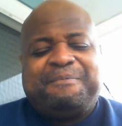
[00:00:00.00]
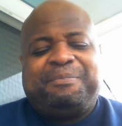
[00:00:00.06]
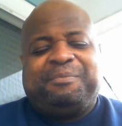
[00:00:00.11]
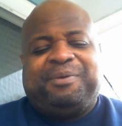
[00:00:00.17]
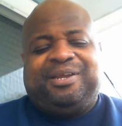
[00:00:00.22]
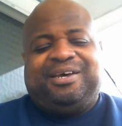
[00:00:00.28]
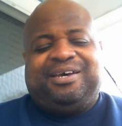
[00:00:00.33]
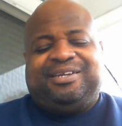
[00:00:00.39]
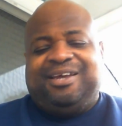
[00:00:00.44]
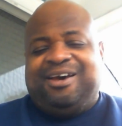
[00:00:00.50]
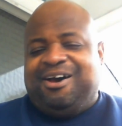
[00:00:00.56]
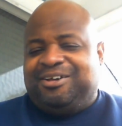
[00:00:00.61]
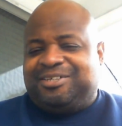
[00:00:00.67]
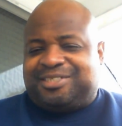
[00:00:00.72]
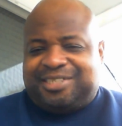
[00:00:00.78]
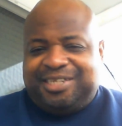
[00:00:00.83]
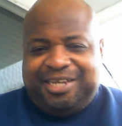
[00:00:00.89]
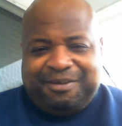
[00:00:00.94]
But no,
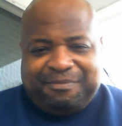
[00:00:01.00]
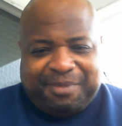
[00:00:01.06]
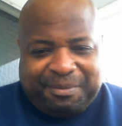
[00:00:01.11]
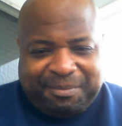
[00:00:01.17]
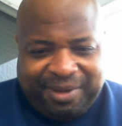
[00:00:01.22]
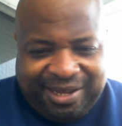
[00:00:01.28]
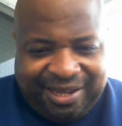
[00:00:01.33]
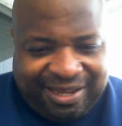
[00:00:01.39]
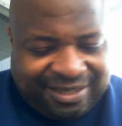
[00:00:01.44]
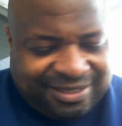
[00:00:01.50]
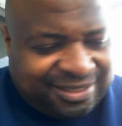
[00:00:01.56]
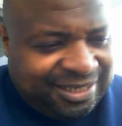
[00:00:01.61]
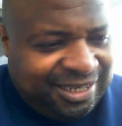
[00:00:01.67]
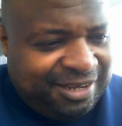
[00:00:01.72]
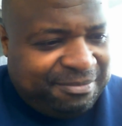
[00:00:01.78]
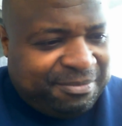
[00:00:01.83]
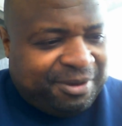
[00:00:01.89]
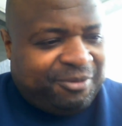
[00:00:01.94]
Steve, my man.
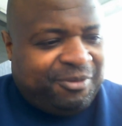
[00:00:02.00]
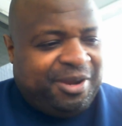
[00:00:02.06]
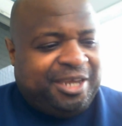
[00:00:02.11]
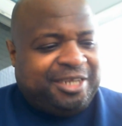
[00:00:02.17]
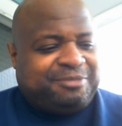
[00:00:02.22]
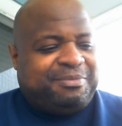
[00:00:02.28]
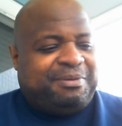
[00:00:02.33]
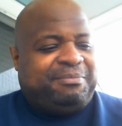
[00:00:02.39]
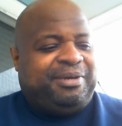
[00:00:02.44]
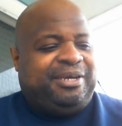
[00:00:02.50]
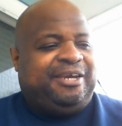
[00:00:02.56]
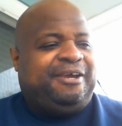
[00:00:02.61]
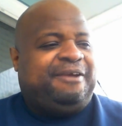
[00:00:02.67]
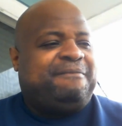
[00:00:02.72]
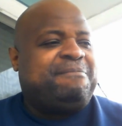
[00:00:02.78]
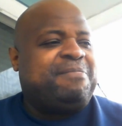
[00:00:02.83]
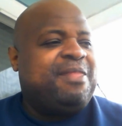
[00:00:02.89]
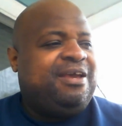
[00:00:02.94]
Steve McRae is my man.